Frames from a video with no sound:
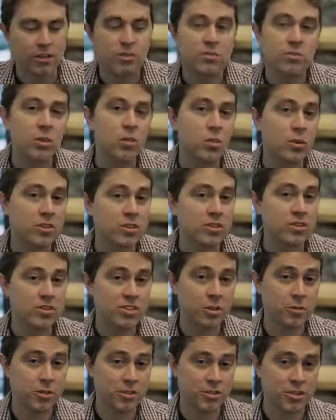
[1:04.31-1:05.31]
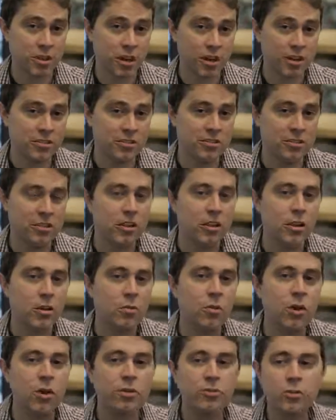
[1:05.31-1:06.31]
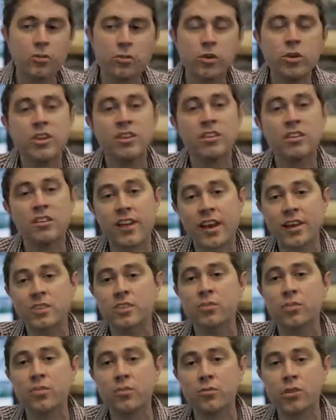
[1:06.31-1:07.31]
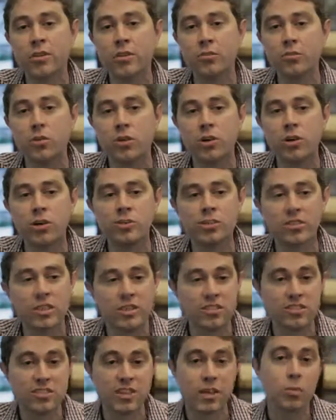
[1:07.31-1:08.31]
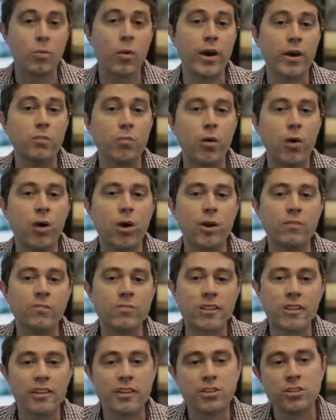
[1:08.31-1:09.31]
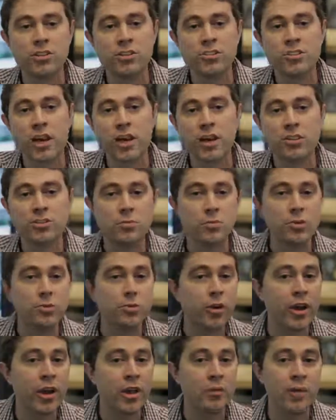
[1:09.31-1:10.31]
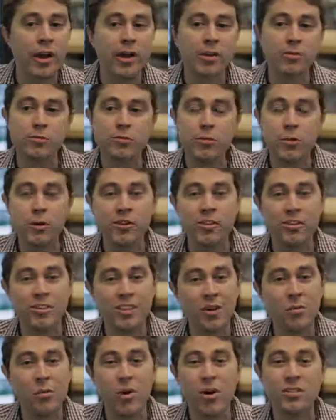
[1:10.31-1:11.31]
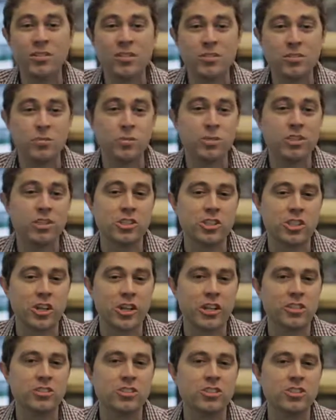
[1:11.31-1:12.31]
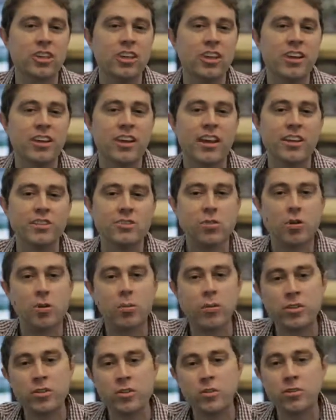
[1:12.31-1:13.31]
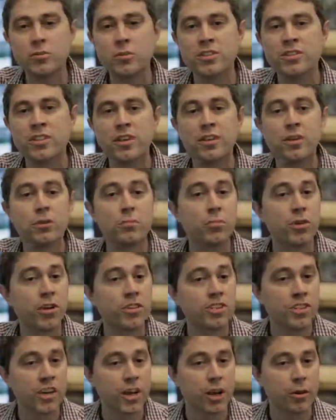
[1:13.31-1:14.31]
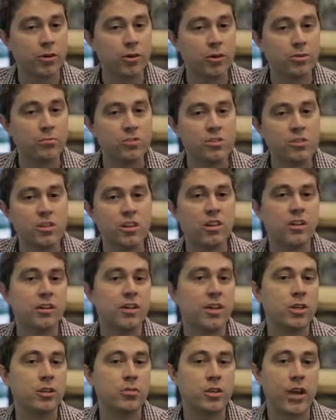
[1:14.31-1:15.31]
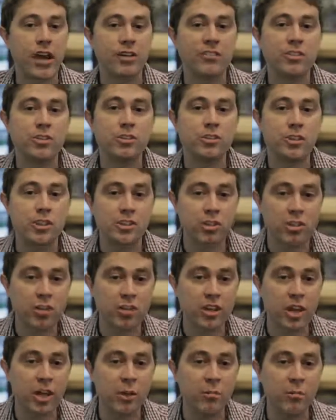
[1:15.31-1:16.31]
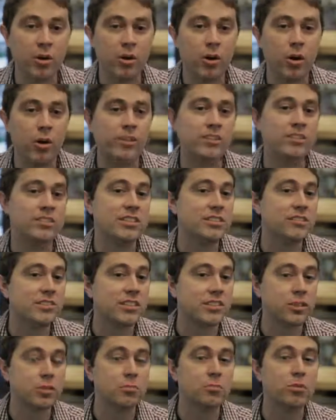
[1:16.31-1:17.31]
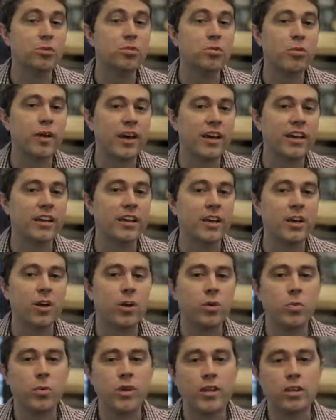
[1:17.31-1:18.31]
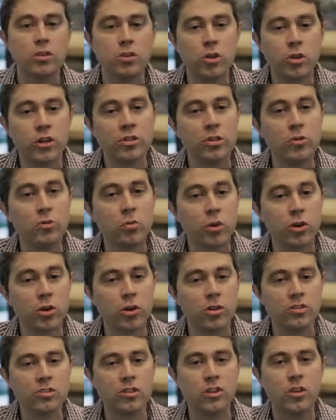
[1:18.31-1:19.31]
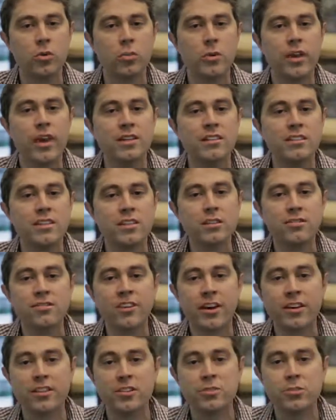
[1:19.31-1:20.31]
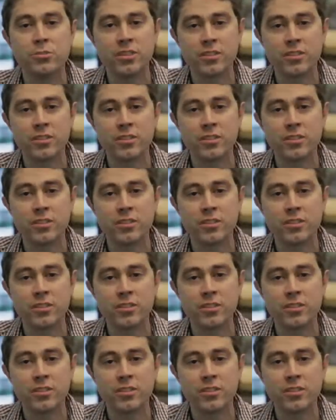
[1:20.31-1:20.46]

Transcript: So what's our secret sauce? Well, if you look at the natural three D world, uh, say a white wall, it turns out as you move your head back and forth, that wall doesn't really change. And so what we do is we take compression algorithms, like you'd have in your digital camera on our D V D or Blu-ray. We look at the world, we identify these